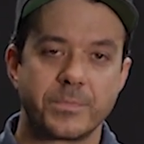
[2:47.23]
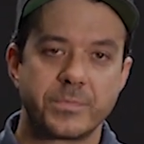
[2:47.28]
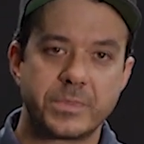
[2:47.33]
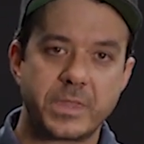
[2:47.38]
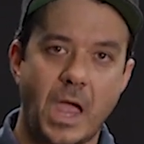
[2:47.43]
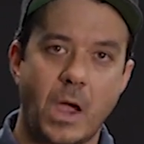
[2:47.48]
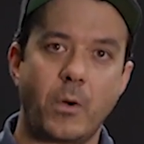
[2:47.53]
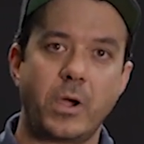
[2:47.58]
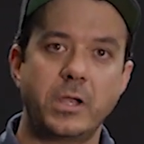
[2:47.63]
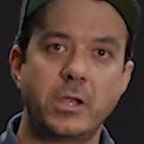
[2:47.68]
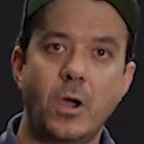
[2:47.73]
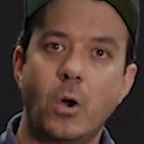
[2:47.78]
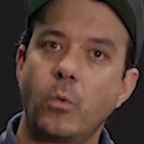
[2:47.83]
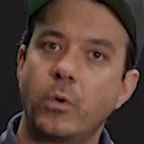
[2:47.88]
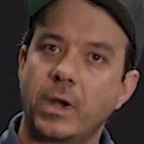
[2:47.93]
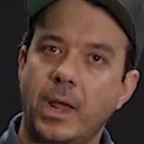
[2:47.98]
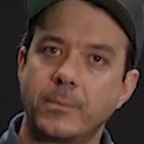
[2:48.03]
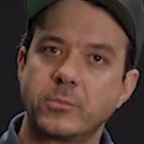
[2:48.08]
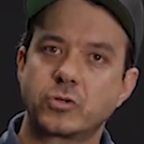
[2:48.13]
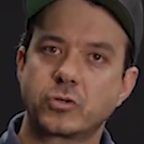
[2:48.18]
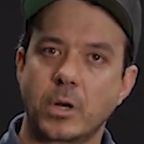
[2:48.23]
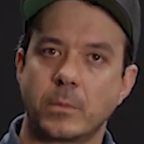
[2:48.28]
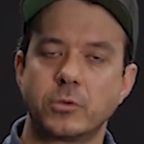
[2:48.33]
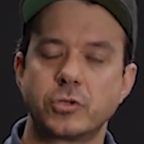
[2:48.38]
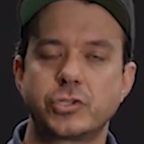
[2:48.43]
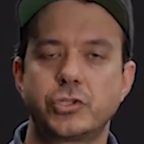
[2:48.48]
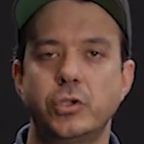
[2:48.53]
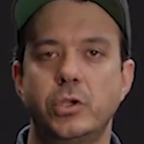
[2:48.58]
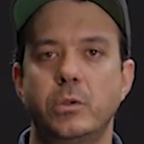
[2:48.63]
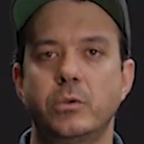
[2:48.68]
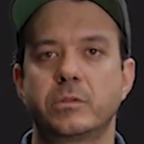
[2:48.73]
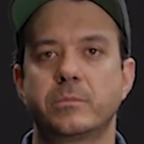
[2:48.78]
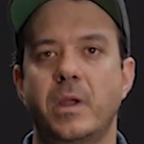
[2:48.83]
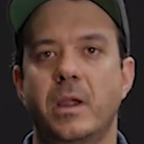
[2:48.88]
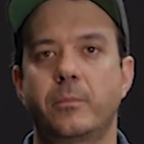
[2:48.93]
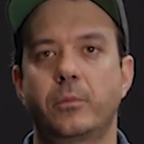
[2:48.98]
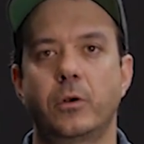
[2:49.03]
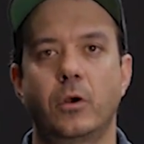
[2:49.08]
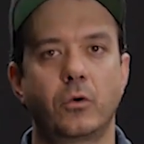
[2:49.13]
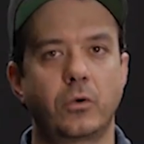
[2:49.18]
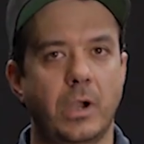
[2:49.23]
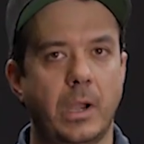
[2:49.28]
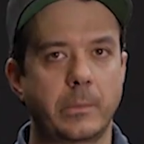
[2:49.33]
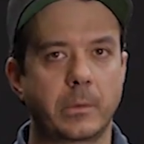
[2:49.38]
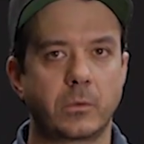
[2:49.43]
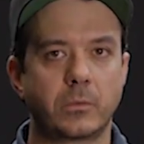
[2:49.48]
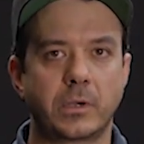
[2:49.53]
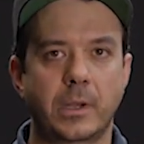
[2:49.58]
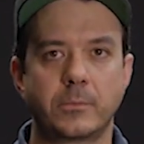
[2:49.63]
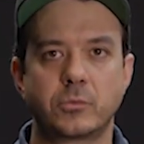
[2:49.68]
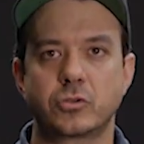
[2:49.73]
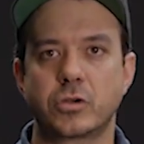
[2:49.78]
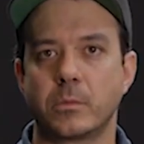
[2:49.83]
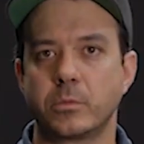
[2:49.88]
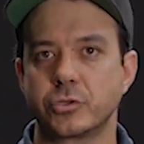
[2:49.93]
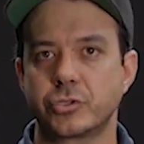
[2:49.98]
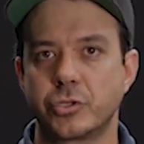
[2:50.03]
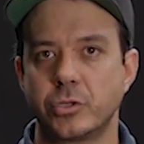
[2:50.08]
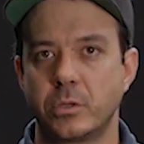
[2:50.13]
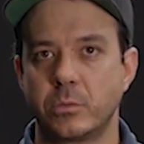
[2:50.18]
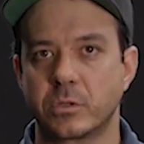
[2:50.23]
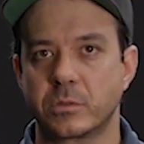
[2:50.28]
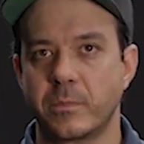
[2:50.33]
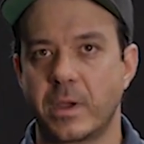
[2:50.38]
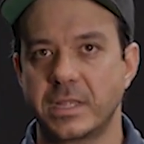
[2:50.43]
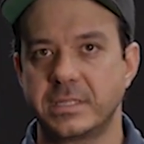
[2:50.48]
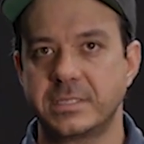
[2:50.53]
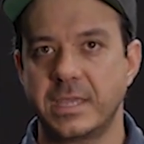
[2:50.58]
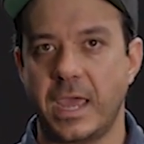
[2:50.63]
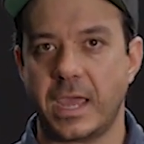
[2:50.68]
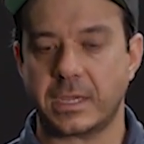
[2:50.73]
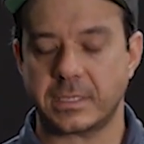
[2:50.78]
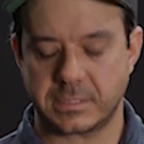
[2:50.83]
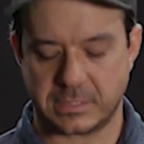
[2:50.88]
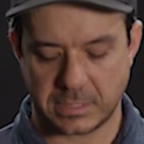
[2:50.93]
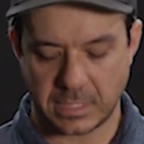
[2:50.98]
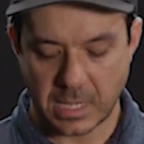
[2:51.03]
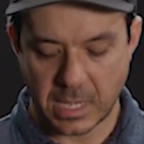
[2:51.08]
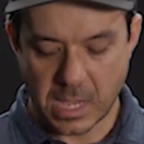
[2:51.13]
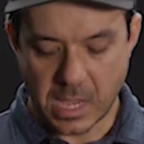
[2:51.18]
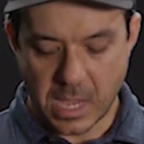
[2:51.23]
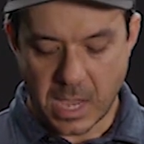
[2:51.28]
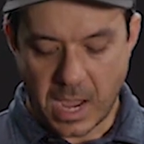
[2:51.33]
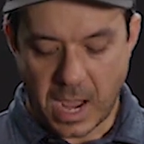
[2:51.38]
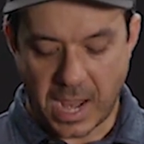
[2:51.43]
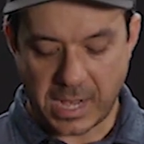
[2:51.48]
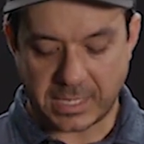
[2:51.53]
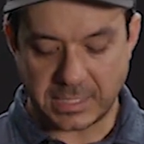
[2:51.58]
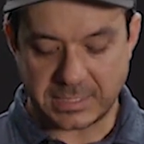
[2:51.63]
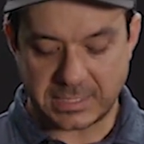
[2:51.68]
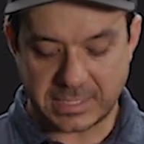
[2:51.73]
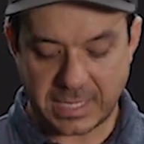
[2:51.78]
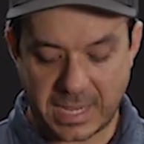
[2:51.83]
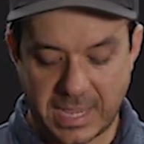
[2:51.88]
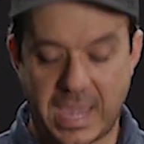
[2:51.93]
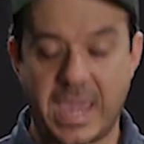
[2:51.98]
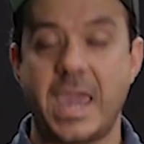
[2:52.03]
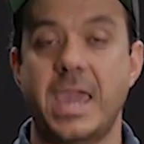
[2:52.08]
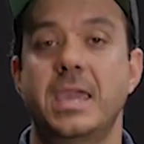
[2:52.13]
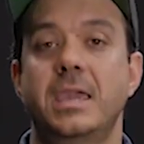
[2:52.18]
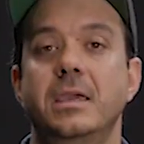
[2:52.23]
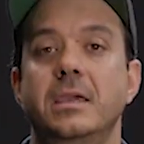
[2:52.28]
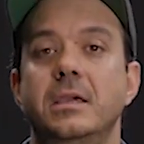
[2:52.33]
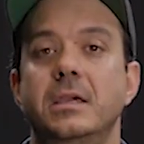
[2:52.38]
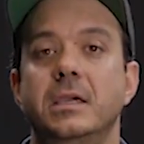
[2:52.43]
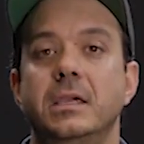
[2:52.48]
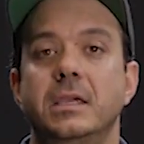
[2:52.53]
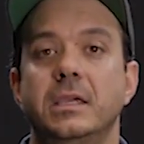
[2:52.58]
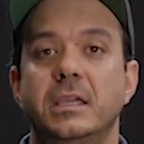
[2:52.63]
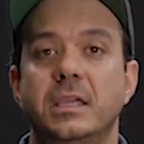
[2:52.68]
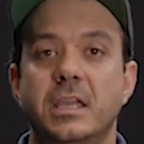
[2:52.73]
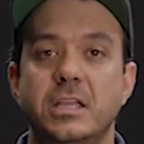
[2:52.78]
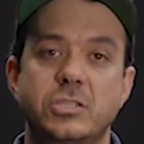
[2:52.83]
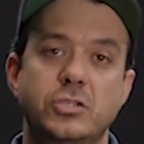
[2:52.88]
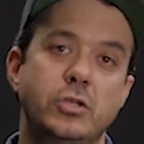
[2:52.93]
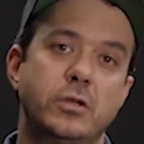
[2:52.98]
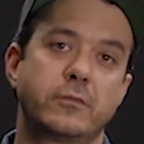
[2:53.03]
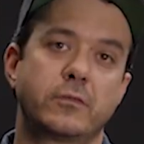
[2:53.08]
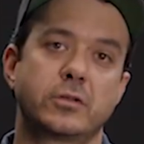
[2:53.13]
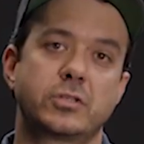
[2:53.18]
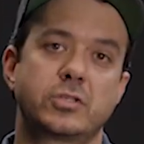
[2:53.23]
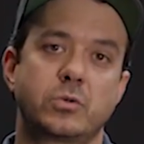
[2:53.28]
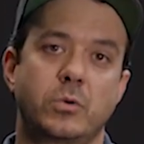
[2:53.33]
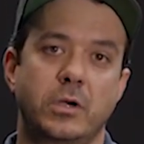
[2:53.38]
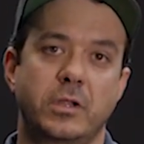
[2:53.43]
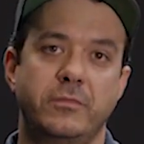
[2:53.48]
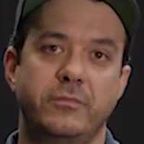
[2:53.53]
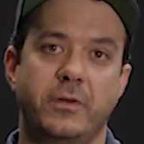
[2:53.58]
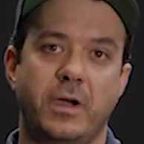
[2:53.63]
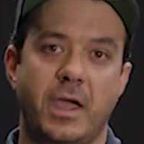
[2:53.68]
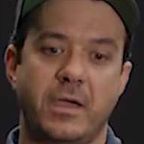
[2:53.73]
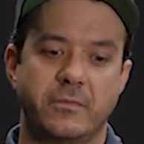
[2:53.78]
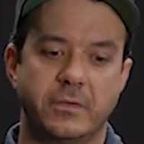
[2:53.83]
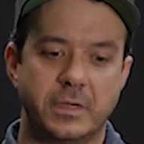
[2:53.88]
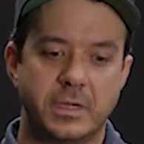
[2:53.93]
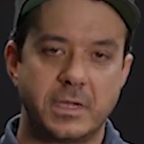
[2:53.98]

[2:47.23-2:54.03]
Now I know when I'm troubleshooting with my programmer, when I'm troubleshooting with my techs, I can say, hey, it's Universe 25.